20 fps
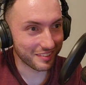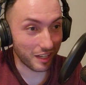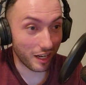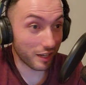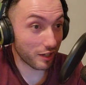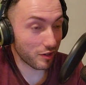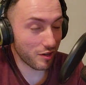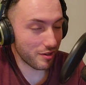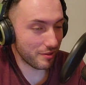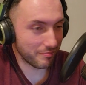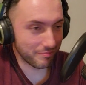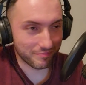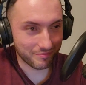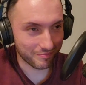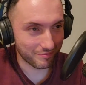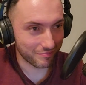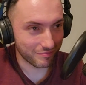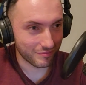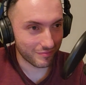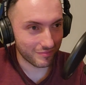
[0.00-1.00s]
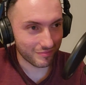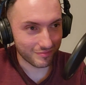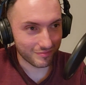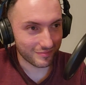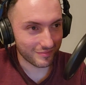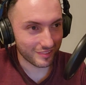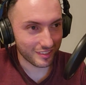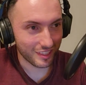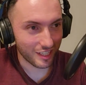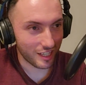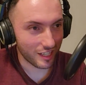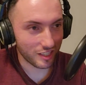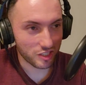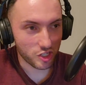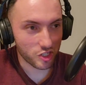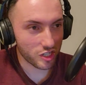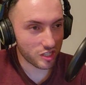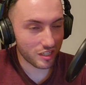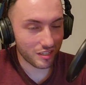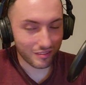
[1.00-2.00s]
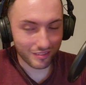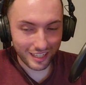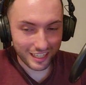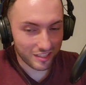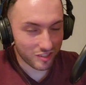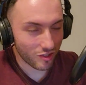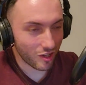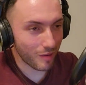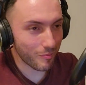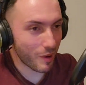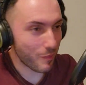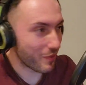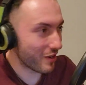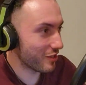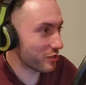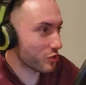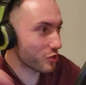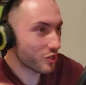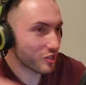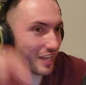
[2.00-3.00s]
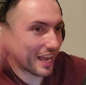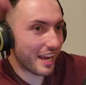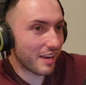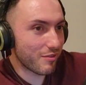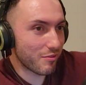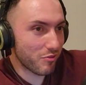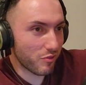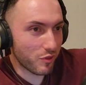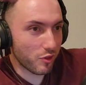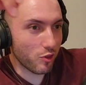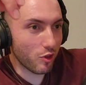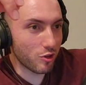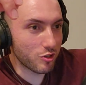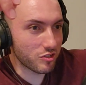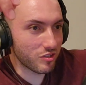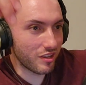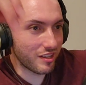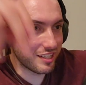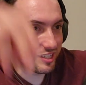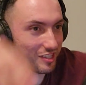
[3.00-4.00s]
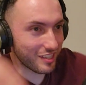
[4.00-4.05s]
I don't know. I should just... Next time, my parents should just hang me from the clothesline and just